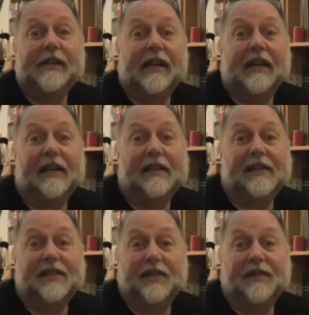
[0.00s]
the
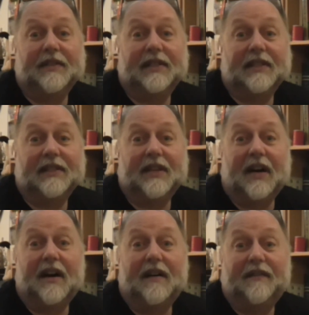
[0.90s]
students and the
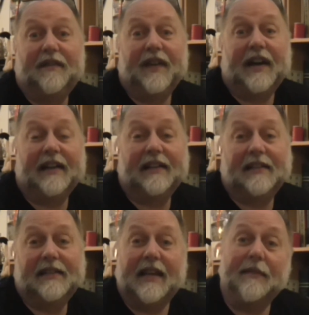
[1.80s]
staff,
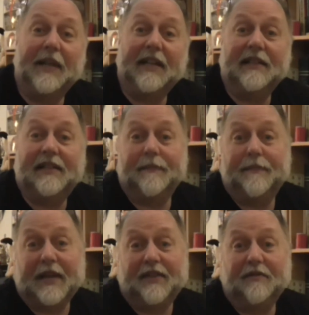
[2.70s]
and they'd been to
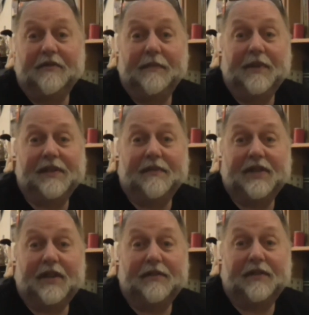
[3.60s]
Bethnal Green Museum of
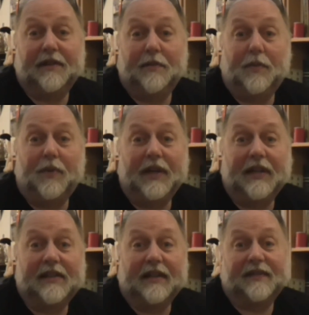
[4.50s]
Childhood in the morning
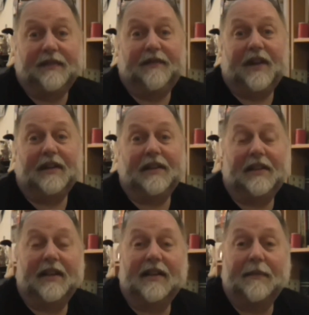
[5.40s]
to have some fun and
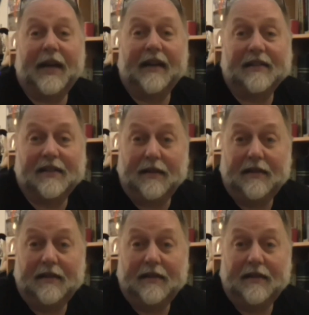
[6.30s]
learn about